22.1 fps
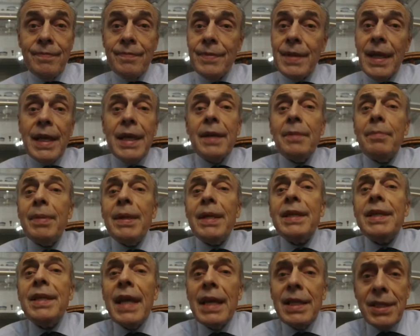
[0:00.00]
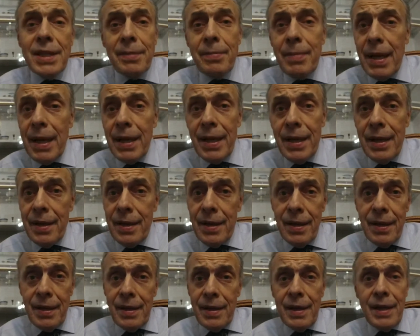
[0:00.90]
They can be decimated
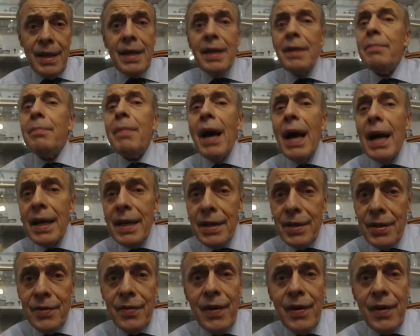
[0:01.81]
in a market